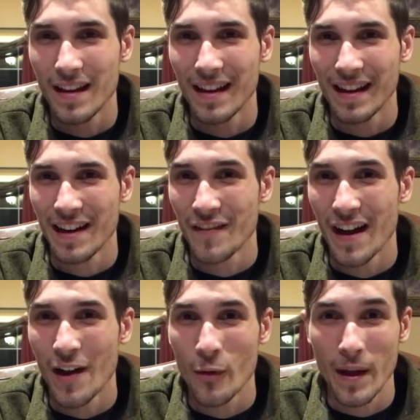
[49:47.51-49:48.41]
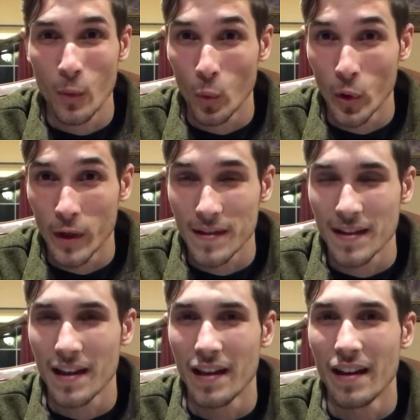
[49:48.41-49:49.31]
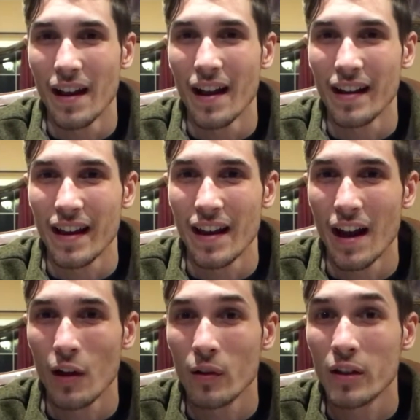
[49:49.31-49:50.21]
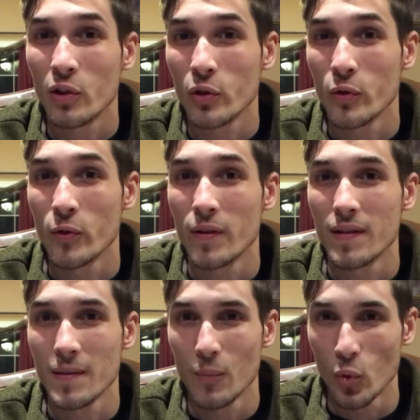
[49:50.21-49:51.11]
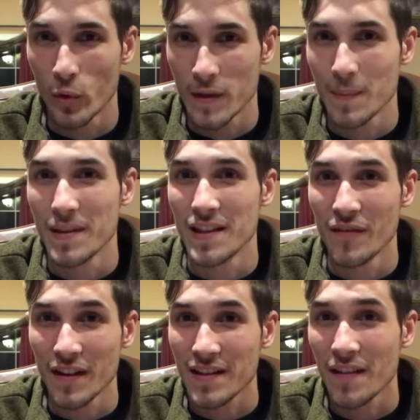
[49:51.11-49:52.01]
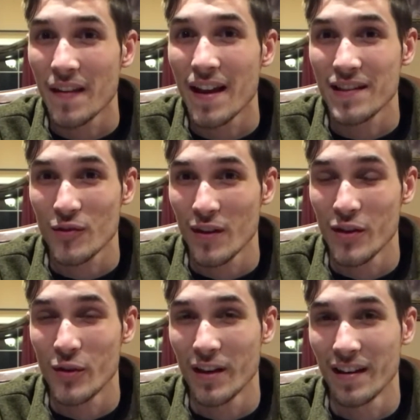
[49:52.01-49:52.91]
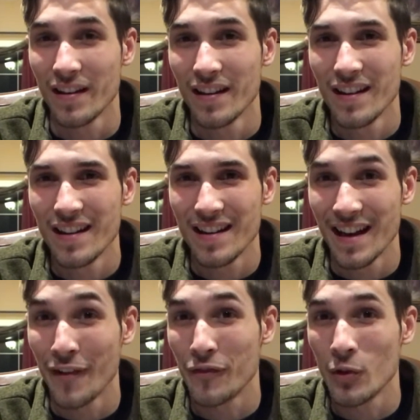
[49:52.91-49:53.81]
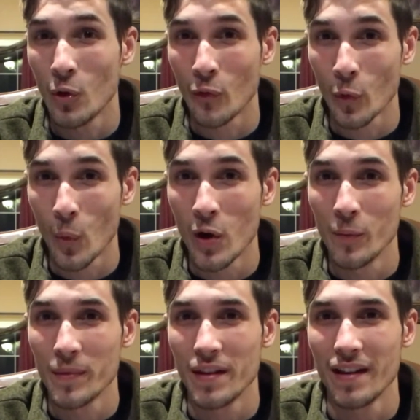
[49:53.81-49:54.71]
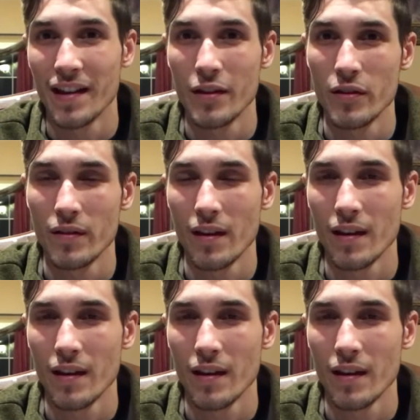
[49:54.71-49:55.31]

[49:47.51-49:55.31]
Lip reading: and kind of how that works. And again, I'll include some more specifics on that so that you can not feel overwhelmed, and